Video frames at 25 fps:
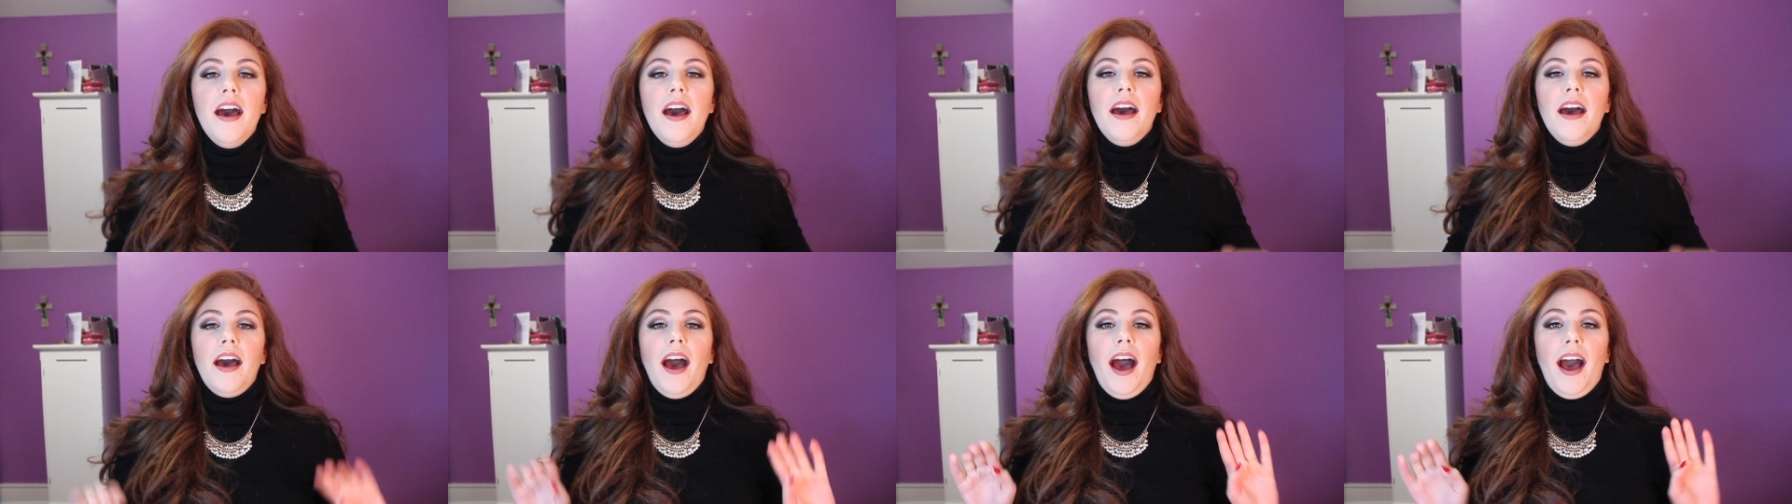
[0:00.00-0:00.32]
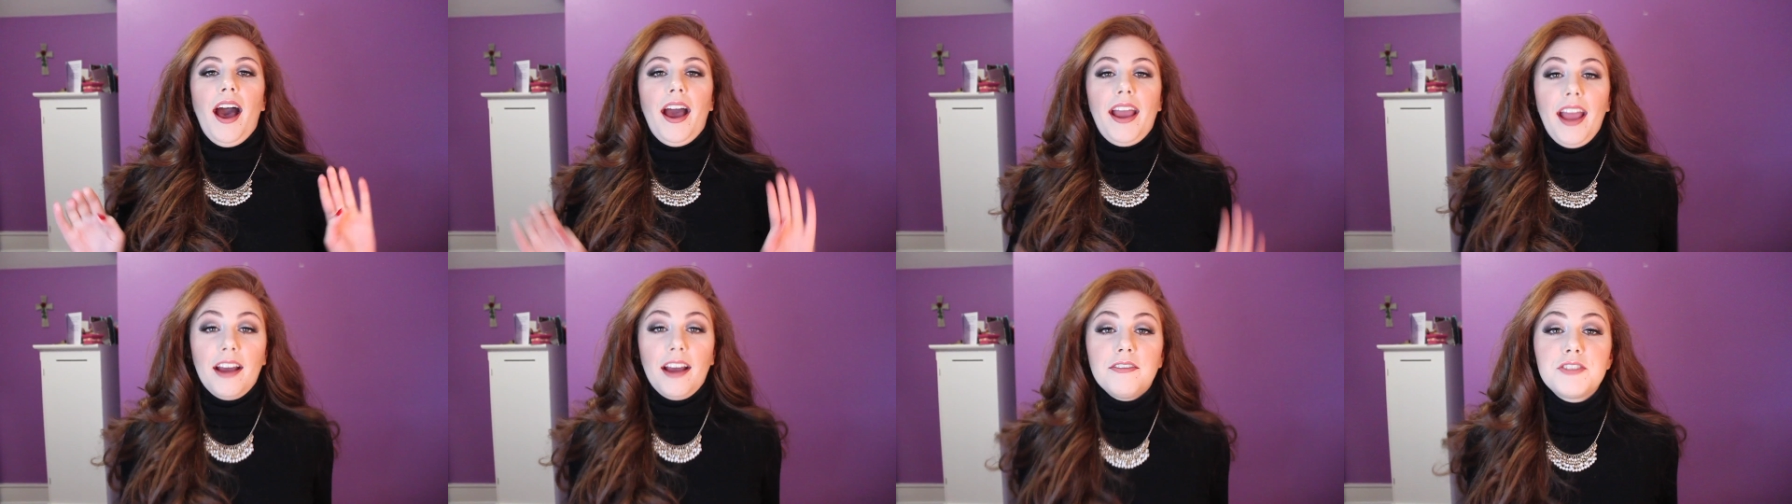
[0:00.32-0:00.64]
I
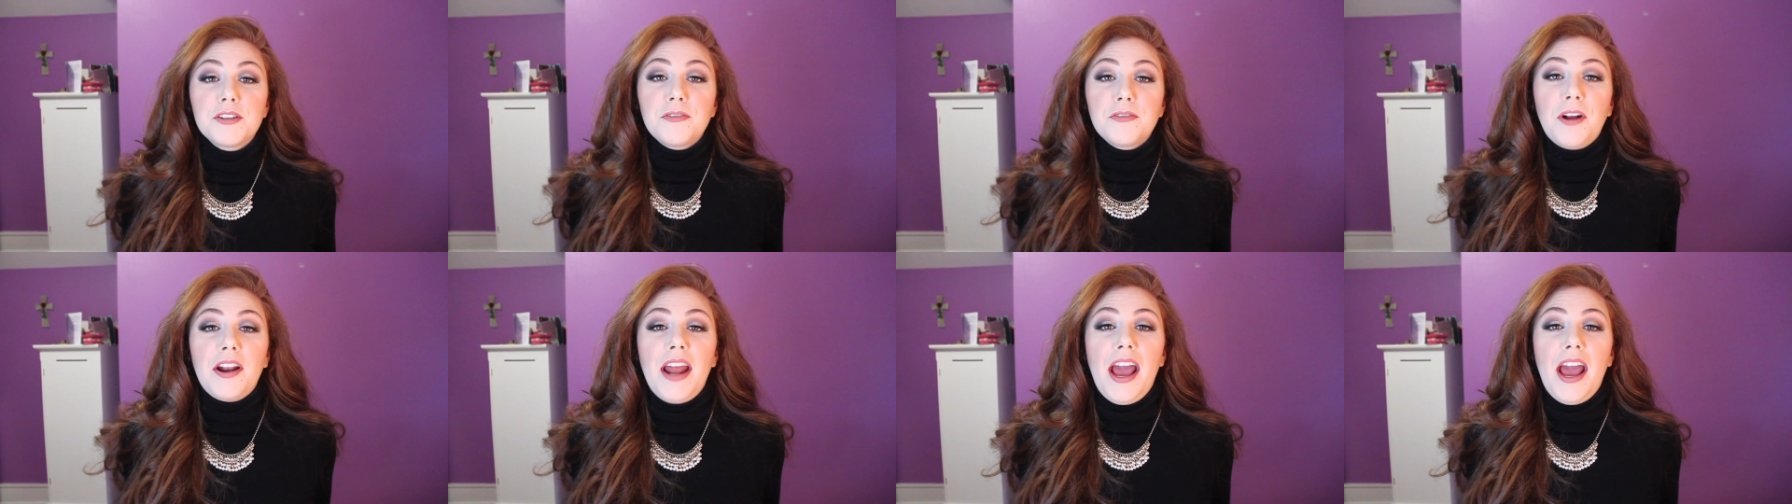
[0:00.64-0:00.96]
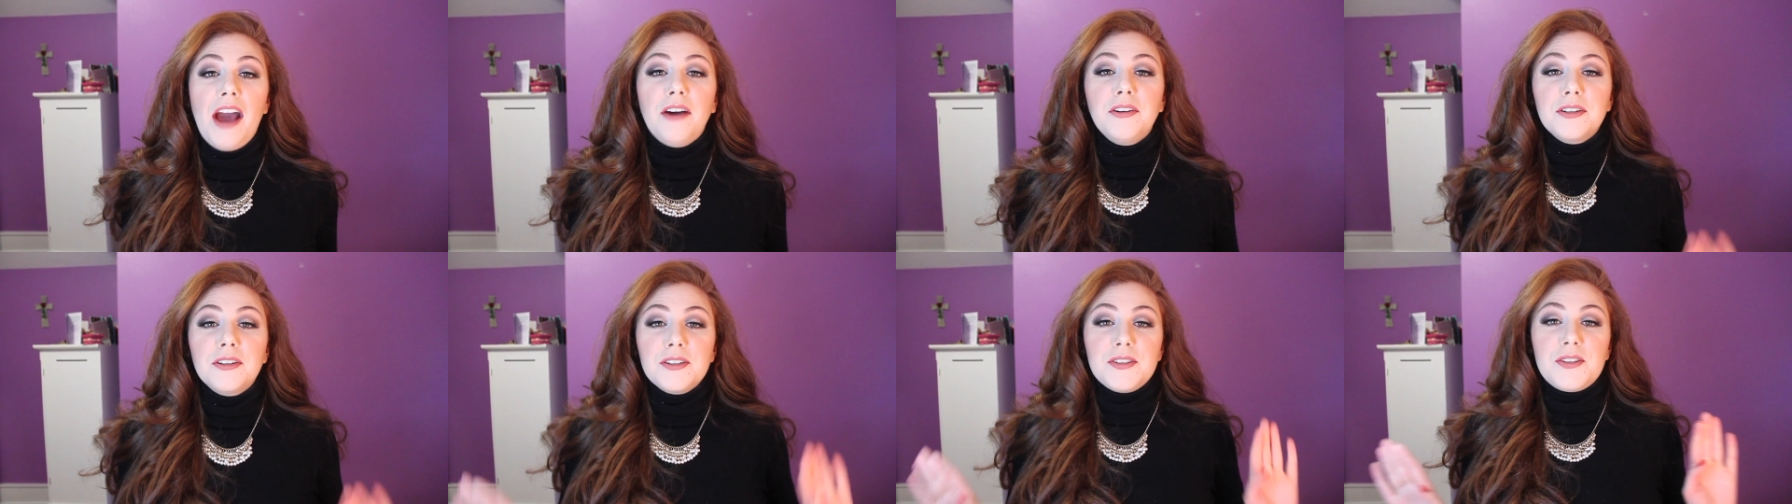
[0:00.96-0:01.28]
have to run
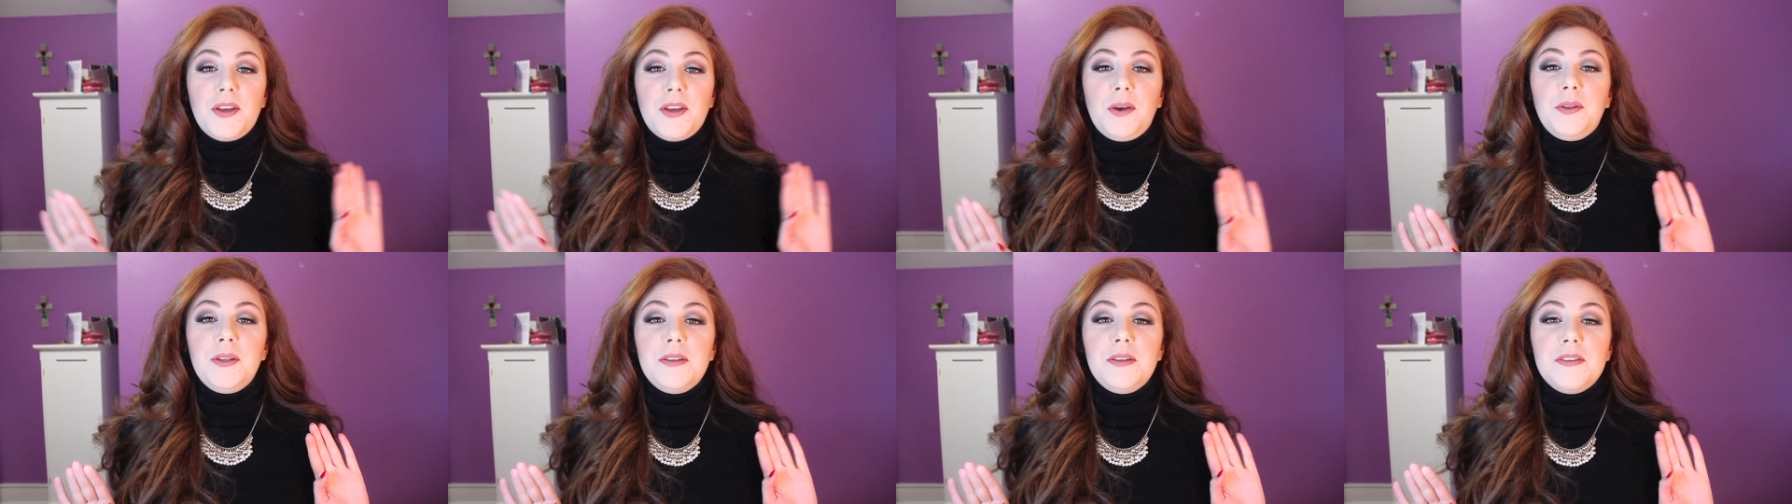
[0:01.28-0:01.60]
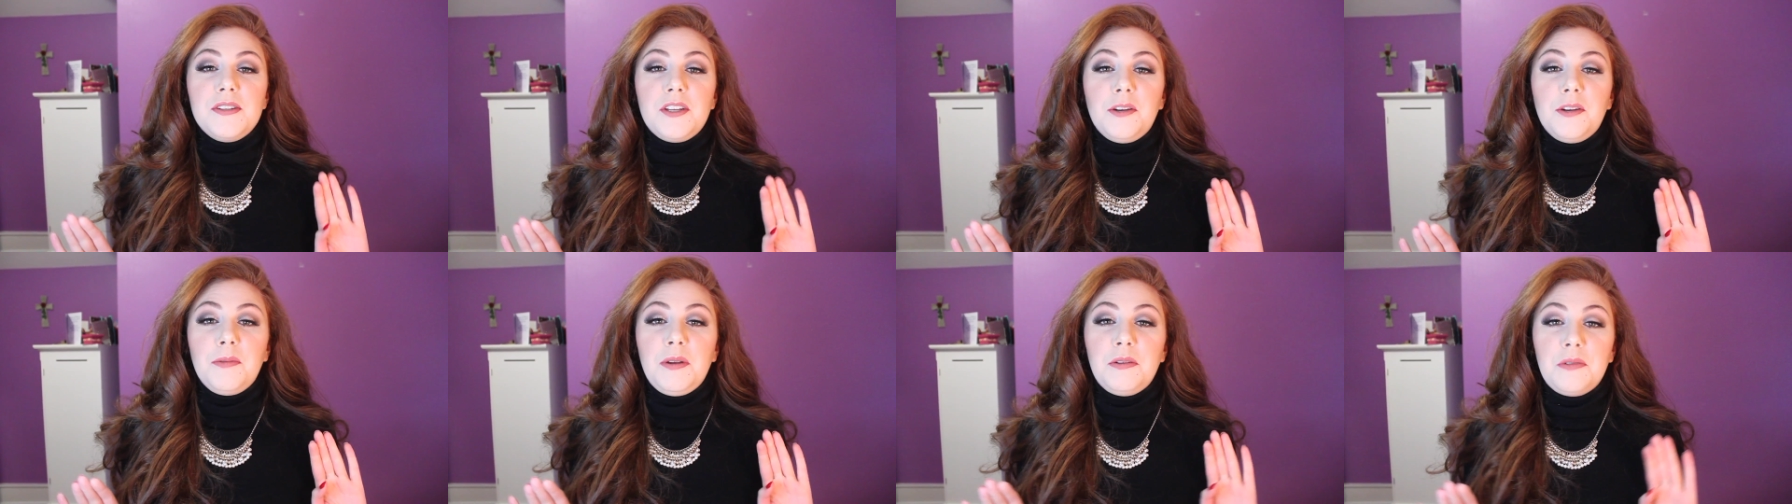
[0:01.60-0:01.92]
out, so this is
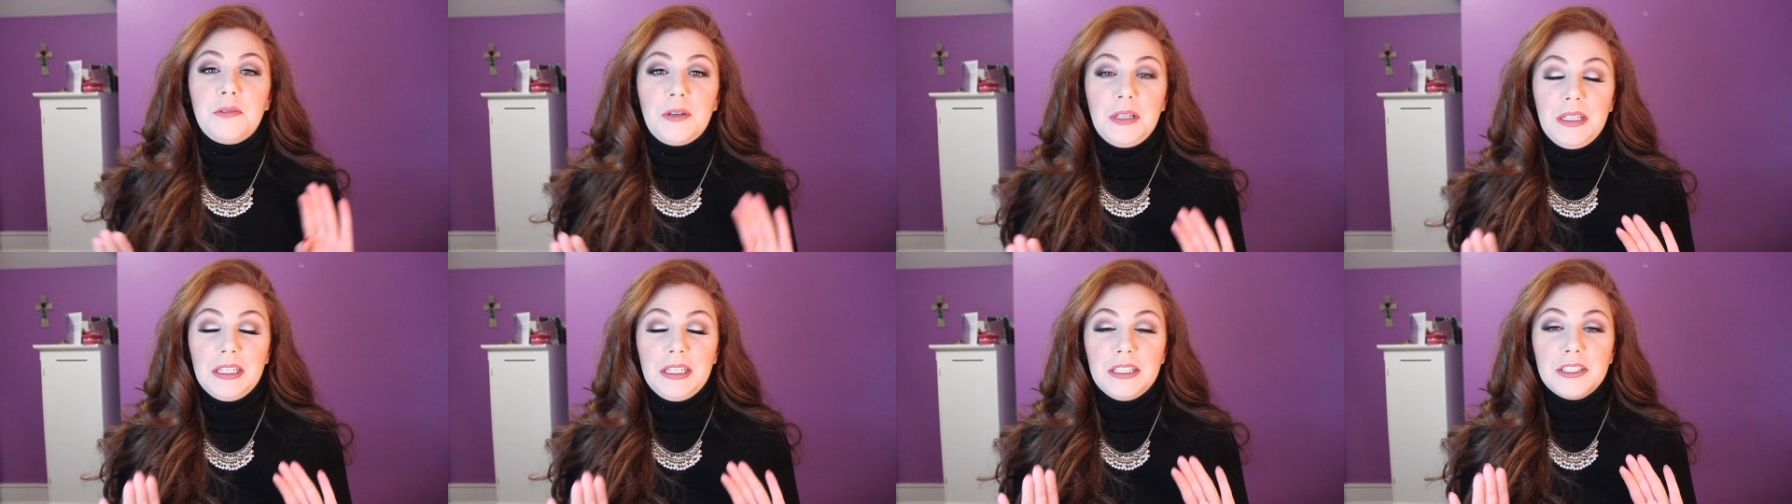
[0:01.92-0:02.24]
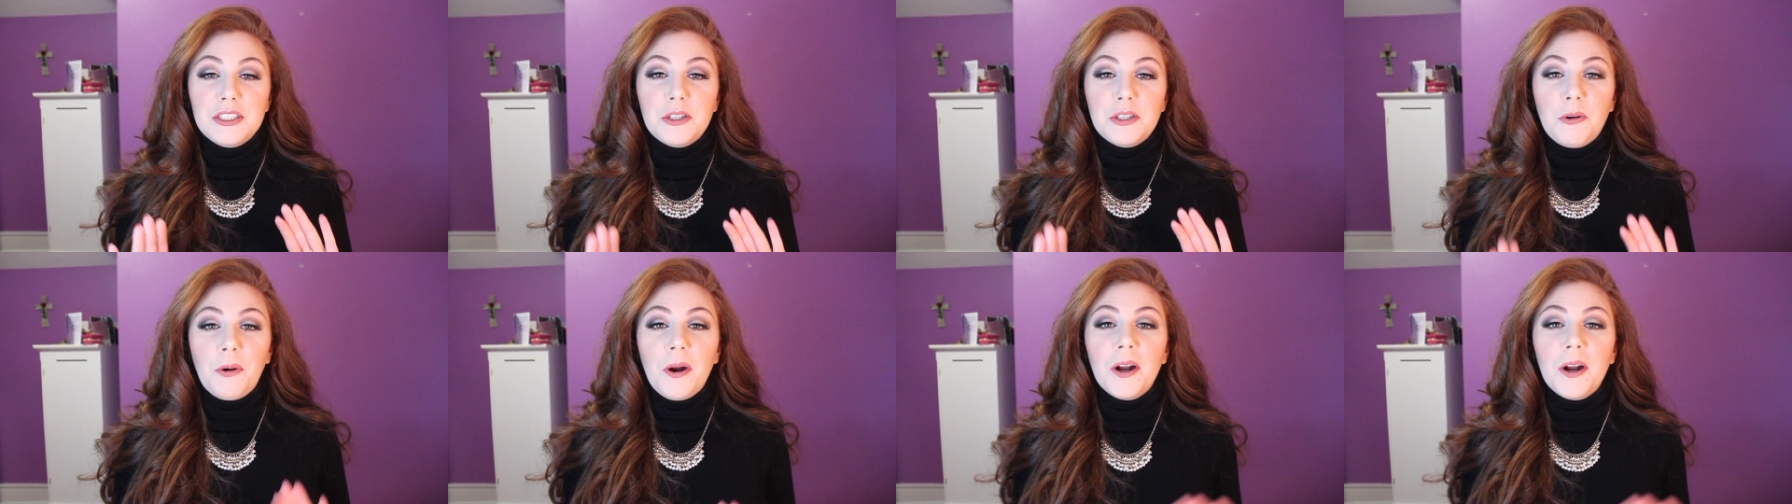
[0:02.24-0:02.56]
going to be really
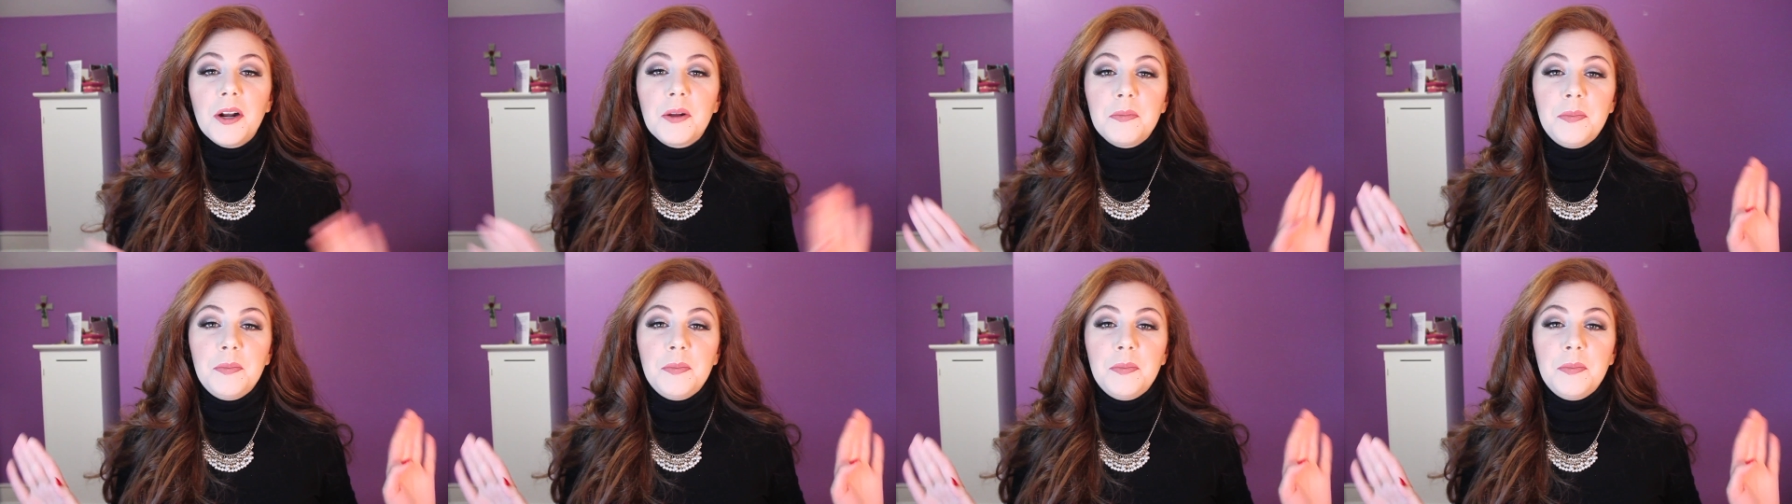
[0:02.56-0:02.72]
short,